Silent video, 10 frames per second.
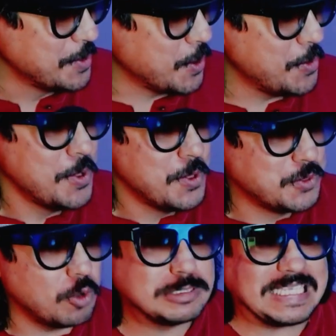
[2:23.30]
know,
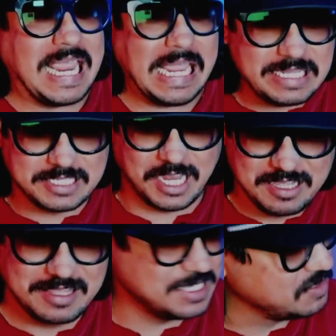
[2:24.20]
don't taint
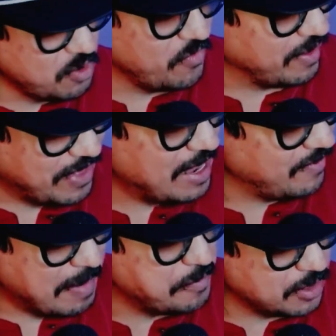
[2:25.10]
this movie if
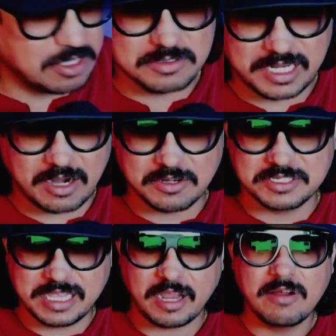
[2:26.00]
they put those
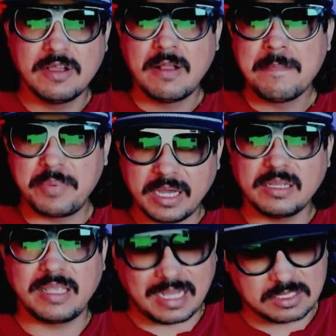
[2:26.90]
characters in there. But
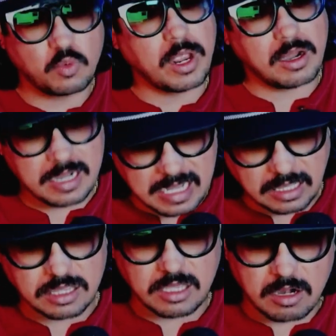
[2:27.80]
yes, we are going to get
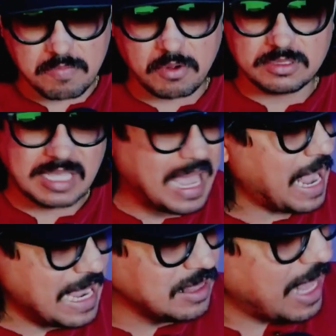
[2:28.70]
the Thunderbolts.
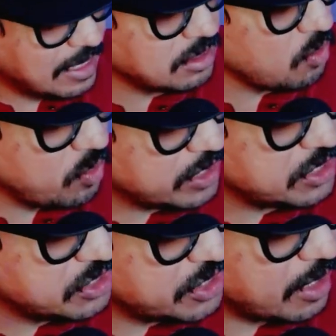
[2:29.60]
I like the
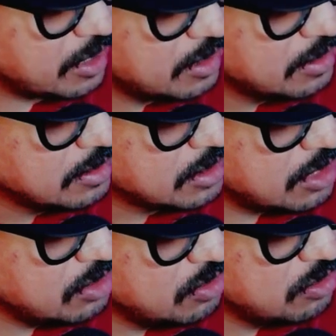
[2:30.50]
Russian chick.
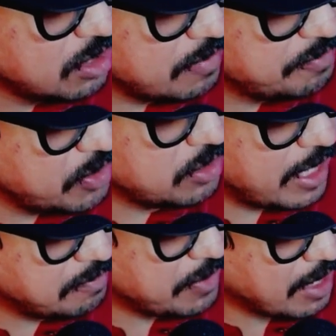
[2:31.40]
The
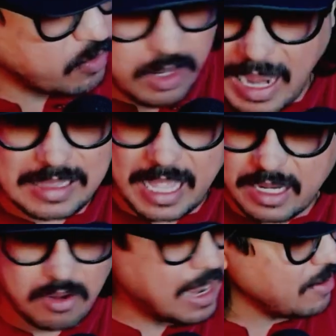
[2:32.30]
bootleg Black Widow. I
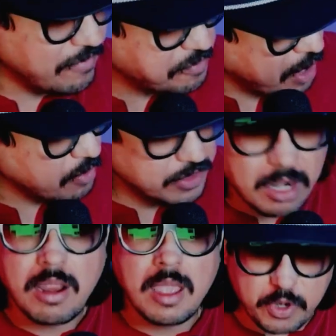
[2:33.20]
like her. I don't have a problem with her.
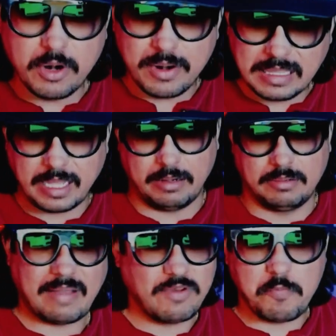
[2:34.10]
Put her in there.
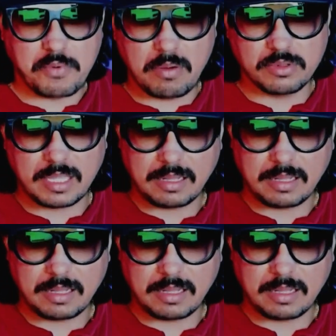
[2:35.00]
I have no problem with